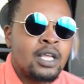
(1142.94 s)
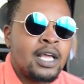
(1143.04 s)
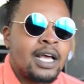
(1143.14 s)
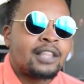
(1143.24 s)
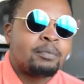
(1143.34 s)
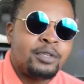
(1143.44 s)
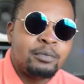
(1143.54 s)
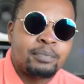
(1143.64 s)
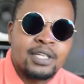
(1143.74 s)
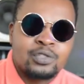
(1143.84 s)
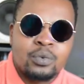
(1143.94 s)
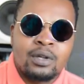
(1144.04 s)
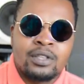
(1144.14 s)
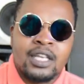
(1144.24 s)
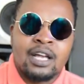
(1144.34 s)
other people as well
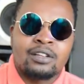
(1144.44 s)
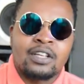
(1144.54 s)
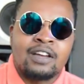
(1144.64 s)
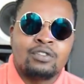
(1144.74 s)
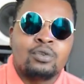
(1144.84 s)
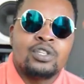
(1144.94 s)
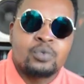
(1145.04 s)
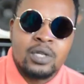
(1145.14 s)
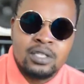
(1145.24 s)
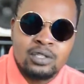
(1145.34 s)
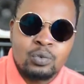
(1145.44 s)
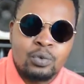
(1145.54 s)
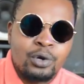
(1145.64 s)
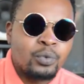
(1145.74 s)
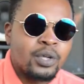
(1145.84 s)
that I've always wanted to
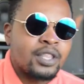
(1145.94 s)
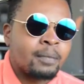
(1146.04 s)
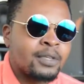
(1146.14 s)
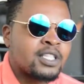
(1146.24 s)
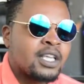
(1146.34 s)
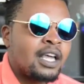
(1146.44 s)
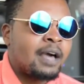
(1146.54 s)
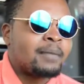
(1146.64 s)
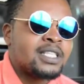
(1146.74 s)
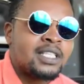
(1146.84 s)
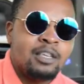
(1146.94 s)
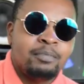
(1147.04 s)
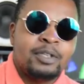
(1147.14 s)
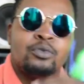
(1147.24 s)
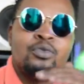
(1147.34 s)
work with. I must keep
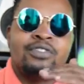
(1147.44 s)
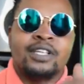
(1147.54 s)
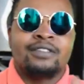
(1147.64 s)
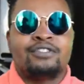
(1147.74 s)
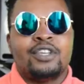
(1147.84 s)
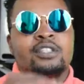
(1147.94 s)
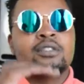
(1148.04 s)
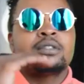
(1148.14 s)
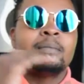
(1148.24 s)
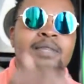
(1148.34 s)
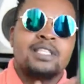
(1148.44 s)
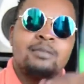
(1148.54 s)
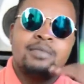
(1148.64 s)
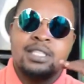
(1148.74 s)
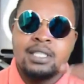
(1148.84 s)
it moving, I must keep
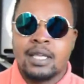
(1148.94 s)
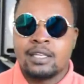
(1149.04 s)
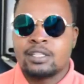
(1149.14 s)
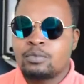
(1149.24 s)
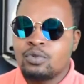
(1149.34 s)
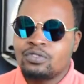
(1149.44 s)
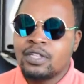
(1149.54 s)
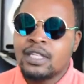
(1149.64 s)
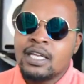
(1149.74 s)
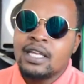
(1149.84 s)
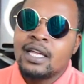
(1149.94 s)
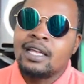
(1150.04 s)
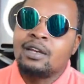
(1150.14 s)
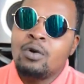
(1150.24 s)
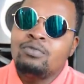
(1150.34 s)
the standards moving, and
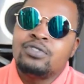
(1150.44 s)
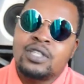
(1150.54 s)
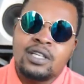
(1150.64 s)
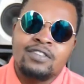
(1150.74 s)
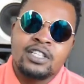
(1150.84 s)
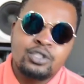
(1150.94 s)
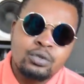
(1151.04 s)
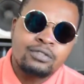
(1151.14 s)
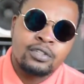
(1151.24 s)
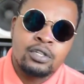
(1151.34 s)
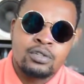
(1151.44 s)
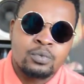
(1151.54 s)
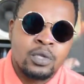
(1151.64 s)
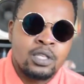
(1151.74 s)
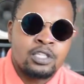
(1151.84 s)
hopefully even shoot videos
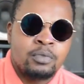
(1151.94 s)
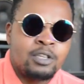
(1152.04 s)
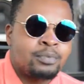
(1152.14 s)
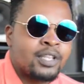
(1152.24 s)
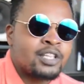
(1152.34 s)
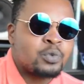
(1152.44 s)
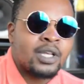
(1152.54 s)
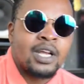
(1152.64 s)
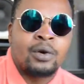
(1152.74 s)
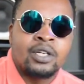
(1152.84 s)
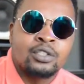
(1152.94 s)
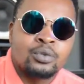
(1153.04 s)
with these people. That's what I want to